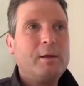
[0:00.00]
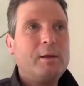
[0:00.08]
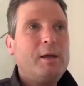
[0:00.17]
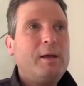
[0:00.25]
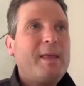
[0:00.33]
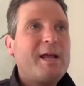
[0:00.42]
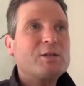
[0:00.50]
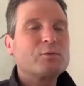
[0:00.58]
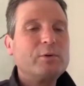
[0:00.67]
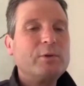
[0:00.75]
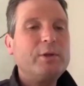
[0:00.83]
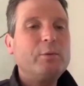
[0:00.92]
Mm-hmm. And that's
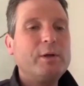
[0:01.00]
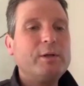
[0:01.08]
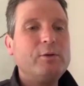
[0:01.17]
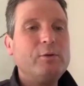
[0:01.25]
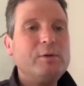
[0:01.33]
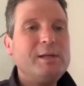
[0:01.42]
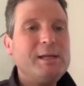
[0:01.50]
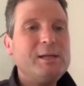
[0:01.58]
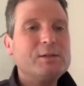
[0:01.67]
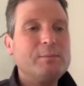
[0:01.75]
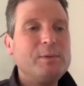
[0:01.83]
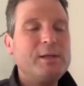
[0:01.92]
really what you need
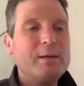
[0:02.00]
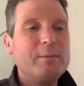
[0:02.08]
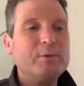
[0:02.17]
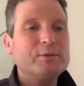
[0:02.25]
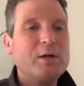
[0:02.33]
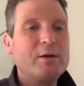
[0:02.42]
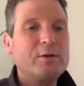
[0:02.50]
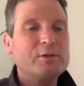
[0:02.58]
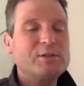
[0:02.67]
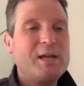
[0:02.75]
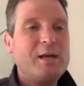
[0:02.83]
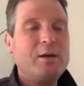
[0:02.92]
to be able to
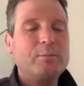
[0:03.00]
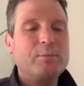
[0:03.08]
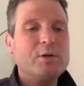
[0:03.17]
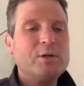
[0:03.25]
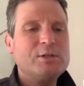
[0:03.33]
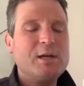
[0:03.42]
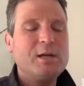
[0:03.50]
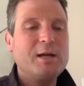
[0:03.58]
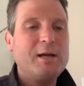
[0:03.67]
understand and appreciate,